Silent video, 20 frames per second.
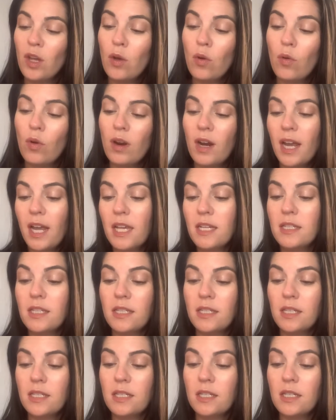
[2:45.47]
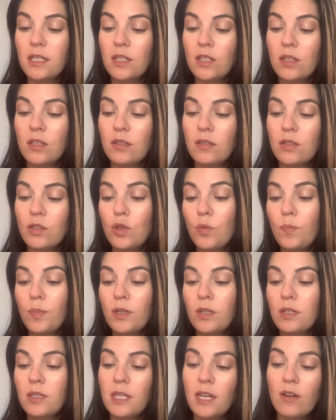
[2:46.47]
or I guess this is a super
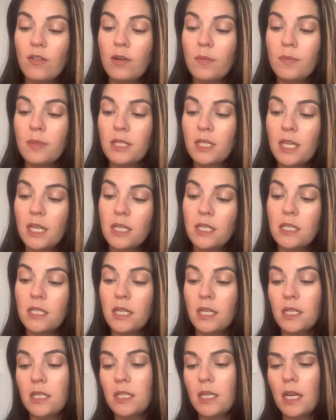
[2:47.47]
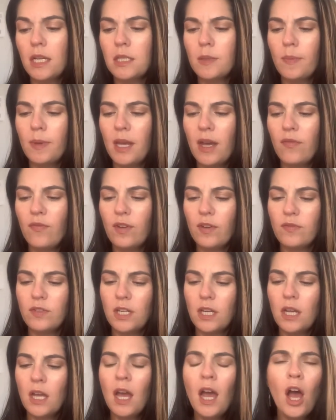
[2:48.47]
serum skin tint SPF
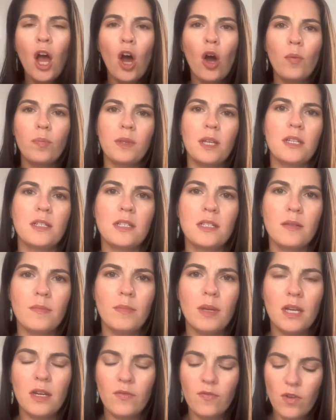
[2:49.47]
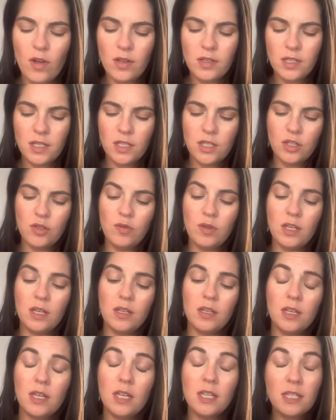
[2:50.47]
50. Hope that doesn't mean it falls into the
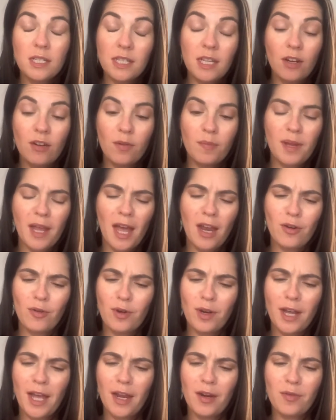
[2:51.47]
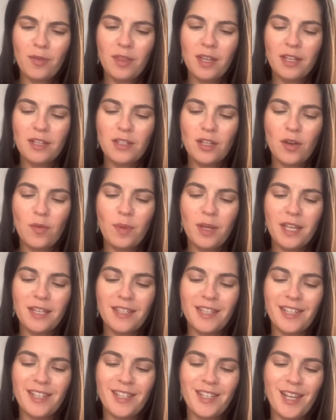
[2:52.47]
serum category. I don't think so because
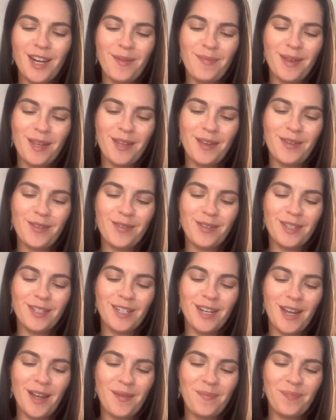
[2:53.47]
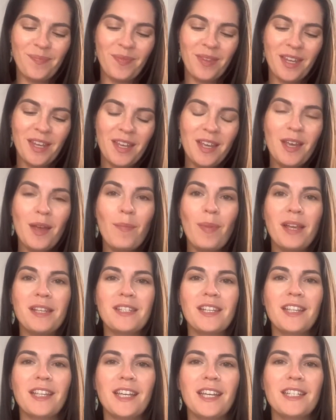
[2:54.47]
this is going to be used um,
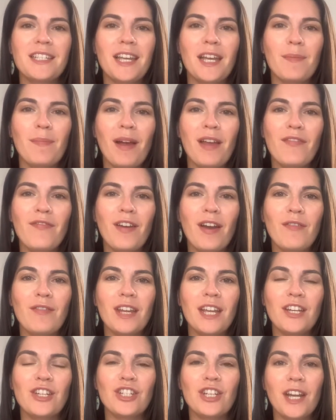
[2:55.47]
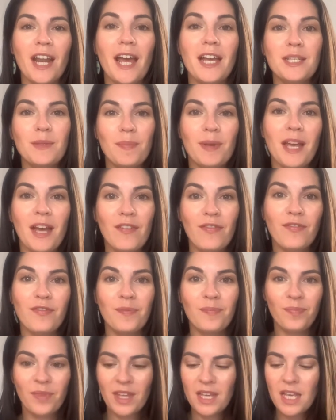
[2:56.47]
basically as like my foundation SPF.
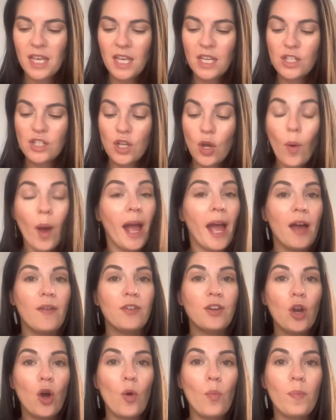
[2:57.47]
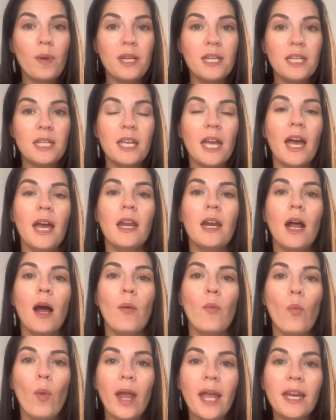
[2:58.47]
So I haven't opened it yet.
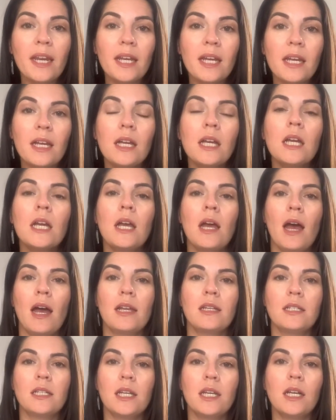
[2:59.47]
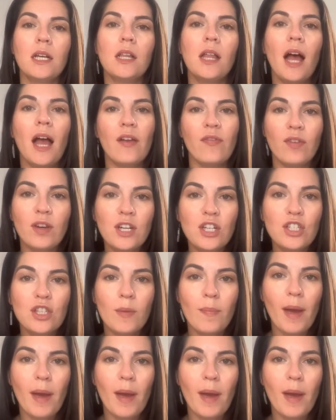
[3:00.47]
I'm waiting until I finish the